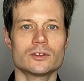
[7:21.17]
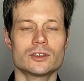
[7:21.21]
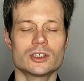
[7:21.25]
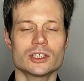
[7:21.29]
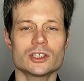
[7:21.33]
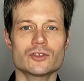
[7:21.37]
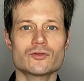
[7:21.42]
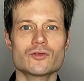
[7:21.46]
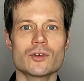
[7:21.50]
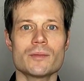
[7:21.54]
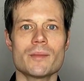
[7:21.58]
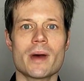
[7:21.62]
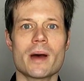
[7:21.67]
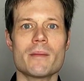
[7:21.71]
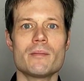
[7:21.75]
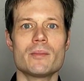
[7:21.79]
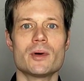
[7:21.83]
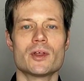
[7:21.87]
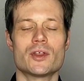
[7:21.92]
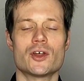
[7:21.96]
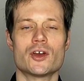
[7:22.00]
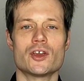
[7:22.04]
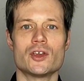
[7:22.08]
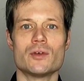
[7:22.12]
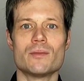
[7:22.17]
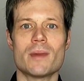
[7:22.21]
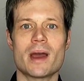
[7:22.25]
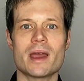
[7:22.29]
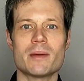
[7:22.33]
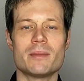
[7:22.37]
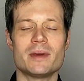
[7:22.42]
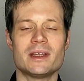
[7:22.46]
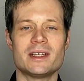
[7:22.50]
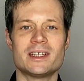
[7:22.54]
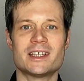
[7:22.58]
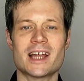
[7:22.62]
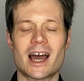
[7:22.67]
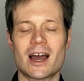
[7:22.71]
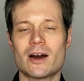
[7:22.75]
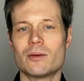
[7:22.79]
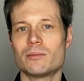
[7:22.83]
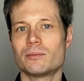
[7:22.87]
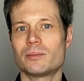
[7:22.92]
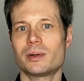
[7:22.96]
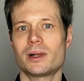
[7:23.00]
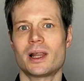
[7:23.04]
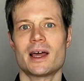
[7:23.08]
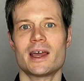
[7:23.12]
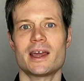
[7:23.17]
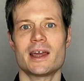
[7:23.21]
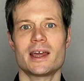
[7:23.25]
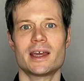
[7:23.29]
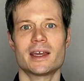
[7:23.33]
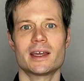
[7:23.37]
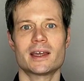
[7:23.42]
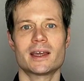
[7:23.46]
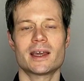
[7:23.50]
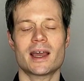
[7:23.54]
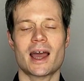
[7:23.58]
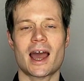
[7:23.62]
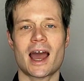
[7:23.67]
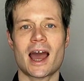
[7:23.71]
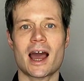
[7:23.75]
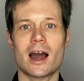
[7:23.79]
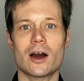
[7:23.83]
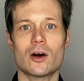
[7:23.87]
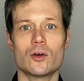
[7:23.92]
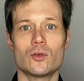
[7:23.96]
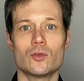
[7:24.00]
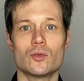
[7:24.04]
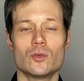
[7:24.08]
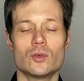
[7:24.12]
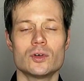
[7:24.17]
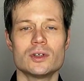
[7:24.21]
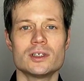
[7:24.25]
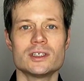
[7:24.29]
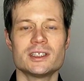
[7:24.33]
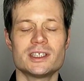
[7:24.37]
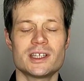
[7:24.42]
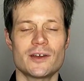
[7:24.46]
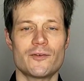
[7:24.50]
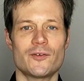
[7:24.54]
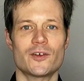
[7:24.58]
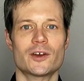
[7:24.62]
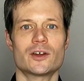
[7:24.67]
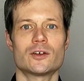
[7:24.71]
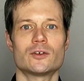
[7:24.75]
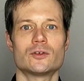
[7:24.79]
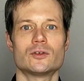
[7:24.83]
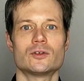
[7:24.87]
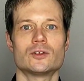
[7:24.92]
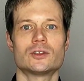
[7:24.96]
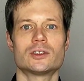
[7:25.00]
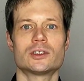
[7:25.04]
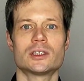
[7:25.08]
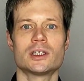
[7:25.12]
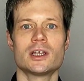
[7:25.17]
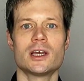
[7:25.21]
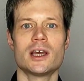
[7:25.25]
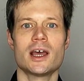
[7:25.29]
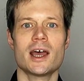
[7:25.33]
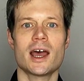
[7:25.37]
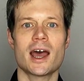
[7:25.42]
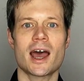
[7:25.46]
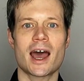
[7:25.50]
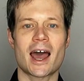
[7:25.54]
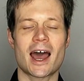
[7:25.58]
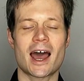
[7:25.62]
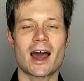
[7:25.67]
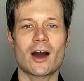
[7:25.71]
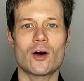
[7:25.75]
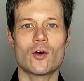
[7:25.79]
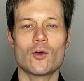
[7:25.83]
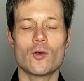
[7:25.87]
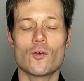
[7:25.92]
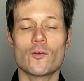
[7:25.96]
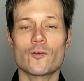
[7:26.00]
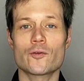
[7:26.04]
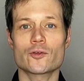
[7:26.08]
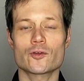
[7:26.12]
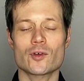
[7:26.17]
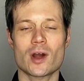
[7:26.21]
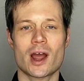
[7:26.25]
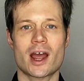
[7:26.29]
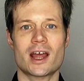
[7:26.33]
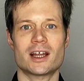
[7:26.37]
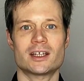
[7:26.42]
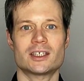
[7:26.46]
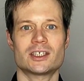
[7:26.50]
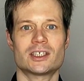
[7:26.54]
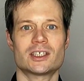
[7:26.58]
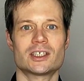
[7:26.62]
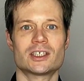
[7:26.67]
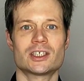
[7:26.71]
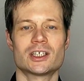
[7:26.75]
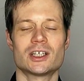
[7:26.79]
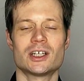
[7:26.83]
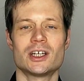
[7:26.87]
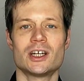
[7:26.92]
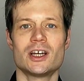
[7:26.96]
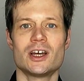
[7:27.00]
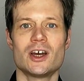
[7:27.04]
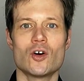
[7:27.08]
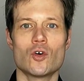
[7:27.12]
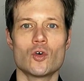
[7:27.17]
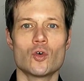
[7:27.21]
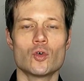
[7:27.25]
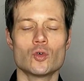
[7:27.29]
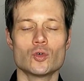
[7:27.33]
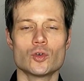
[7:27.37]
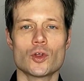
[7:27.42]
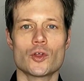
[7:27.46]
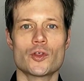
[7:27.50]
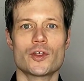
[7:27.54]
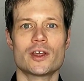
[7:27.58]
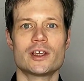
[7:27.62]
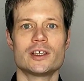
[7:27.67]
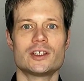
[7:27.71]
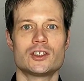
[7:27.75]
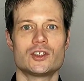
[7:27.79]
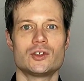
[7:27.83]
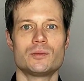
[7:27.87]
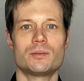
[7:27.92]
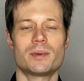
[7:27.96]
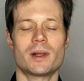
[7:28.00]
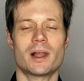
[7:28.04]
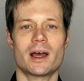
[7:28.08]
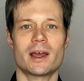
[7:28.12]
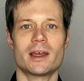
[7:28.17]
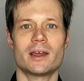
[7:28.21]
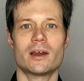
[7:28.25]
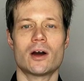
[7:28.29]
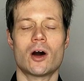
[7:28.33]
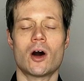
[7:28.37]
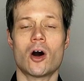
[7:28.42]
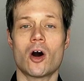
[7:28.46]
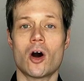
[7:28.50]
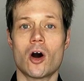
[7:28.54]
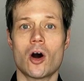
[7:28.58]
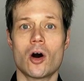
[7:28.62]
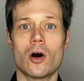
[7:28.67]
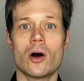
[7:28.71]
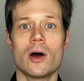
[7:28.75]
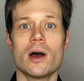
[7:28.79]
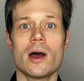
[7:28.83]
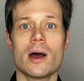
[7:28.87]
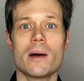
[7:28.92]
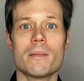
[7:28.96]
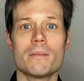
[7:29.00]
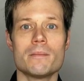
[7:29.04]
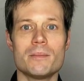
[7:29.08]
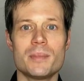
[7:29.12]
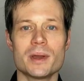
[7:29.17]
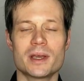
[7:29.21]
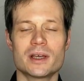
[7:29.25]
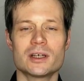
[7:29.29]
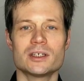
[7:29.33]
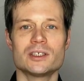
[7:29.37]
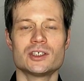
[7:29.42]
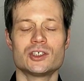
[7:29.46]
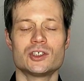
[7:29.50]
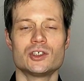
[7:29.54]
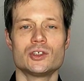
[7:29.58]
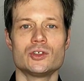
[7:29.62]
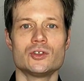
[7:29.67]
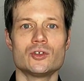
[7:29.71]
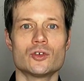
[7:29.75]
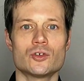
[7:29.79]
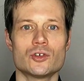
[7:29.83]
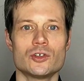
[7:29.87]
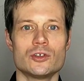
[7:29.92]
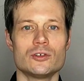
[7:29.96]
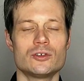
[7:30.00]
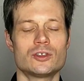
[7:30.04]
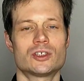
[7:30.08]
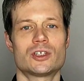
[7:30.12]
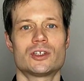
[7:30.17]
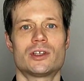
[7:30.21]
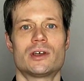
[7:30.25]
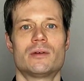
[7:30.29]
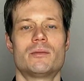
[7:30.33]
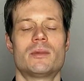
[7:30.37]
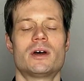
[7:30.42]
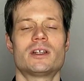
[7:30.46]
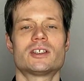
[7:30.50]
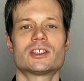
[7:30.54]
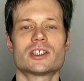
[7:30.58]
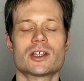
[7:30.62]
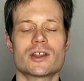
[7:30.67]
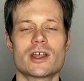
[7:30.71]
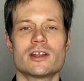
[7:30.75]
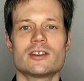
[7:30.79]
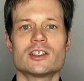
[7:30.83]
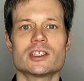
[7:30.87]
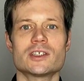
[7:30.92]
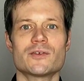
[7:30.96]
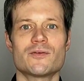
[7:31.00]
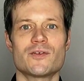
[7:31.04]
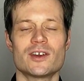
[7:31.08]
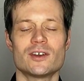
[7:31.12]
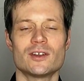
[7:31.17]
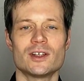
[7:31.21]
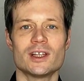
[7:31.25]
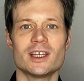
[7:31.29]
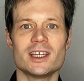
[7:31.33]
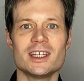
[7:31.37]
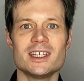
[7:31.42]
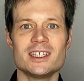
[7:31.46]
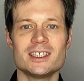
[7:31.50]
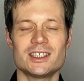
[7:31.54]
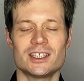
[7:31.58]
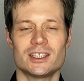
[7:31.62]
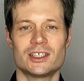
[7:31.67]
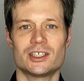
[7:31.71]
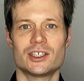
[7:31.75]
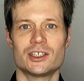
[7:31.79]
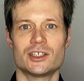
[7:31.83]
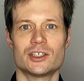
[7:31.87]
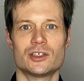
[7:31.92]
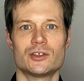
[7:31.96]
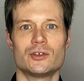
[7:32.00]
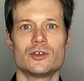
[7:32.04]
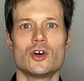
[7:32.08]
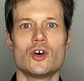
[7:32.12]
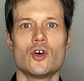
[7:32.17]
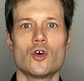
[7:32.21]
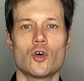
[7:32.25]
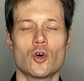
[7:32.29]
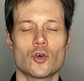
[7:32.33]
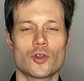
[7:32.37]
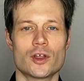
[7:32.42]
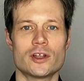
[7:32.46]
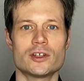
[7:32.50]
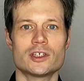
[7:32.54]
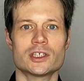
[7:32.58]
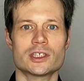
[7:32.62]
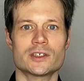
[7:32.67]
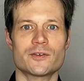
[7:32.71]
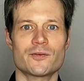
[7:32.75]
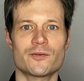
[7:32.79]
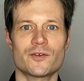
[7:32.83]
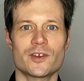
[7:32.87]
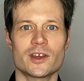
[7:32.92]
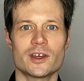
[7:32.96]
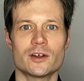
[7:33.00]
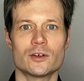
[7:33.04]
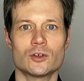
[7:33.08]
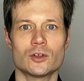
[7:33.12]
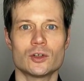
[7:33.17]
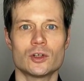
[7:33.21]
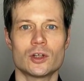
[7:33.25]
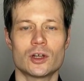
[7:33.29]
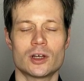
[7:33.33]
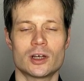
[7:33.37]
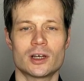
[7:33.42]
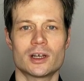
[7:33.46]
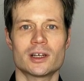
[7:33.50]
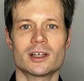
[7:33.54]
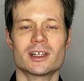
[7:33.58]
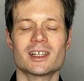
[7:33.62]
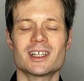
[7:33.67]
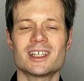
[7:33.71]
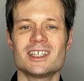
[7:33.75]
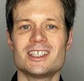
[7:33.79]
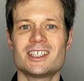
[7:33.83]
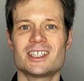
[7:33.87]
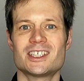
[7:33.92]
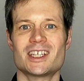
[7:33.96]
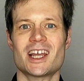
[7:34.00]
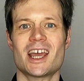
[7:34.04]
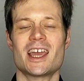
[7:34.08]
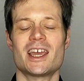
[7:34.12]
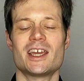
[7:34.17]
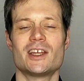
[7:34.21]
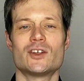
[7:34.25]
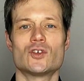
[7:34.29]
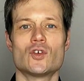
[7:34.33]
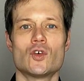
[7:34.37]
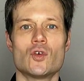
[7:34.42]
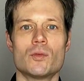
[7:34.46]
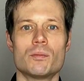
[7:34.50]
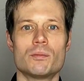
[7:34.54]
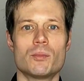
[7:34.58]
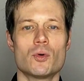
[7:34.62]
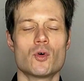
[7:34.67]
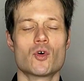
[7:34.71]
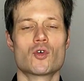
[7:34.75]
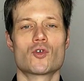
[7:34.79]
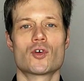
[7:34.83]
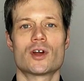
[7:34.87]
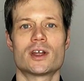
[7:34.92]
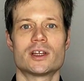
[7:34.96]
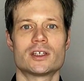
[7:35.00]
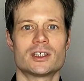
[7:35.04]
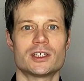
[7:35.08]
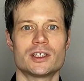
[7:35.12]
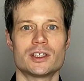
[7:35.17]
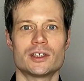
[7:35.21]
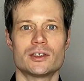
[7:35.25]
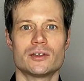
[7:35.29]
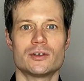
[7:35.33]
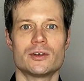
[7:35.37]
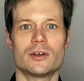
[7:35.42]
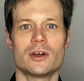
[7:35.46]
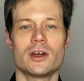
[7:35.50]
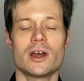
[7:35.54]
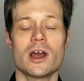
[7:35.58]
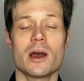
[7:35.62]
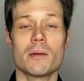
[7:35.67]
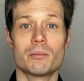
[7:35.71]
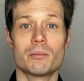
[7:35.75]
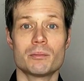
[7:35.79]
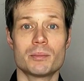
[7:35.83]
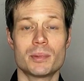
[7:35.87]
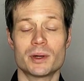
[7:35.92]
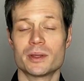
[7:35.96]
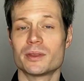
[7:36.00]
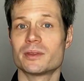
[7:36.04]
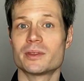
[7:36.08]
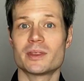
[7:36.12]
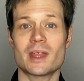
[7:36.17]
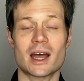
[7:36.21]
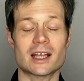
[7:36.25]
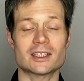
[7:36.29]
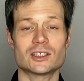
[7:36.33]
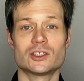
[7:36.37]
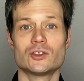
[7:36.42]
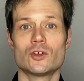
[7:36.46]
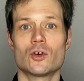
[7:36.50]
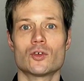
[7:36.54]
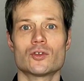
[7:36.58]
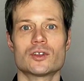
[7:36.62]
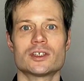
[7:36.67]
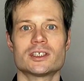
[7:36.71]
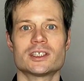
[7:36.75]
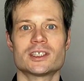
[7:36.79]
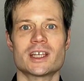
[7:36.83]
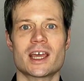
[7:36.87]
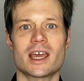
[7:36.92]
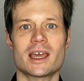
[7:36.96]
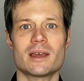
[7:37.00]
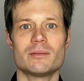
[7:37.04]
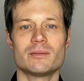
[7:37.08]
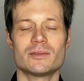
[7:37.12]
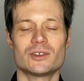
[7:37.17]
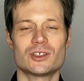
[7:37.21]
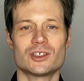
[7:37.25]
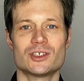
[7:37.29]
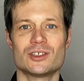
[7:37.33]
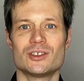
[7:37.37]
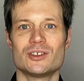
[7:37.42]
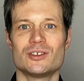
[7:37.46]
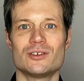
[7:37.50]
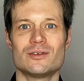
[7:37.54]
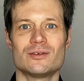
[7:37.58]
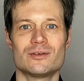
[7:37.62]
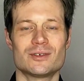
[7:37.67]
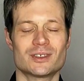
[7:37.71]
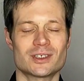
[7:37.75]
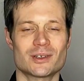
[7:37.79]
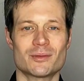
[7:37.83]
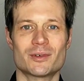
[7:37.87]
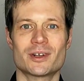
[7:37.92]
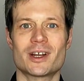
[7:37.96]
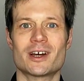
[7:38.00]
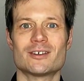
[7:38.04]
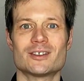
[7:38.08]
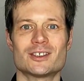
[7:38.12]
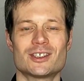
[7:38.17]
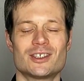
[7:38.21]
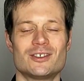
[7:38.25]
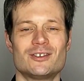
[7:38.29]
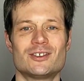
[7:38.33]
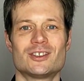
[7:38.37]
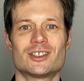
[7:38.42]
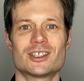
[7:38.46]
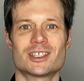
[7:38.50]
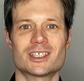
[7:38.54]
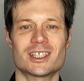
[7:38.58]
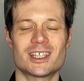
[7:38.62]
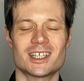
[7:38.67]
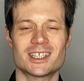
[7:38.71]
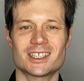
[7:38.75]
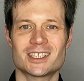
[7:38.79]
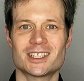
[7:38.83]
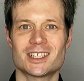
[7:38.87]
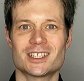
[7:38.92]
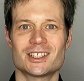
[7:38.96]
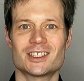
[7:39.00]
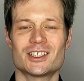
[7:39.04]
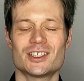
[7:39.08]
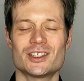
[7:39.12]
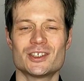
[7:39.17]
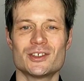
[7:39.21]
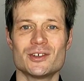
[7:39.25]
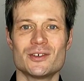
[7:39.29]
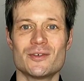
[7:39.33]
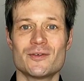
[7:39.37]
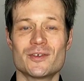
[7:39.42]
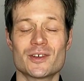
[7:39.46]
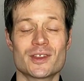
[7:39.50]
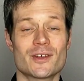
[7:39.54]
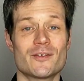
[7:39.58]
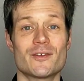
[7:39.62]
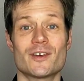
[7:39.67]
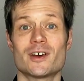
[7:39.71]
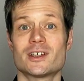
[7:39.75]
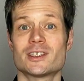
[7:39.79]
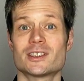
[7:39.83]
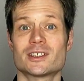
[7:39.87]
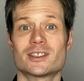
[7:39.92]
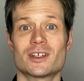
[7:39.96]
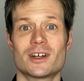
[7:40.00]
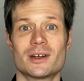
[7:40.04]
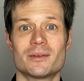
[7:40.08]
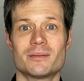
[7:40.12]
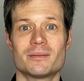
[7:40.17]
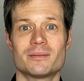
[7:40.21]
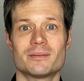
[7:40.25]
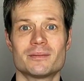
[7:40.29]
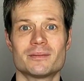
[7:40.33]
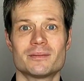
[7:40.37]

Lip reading: just remember that you may be downplaying how difficult, how fresh all the things you play are because you're used to them, and so they just feel easy to you, or they just feel cliched or boring to you. But that's not the same to someone else who's just listening to you for the first time.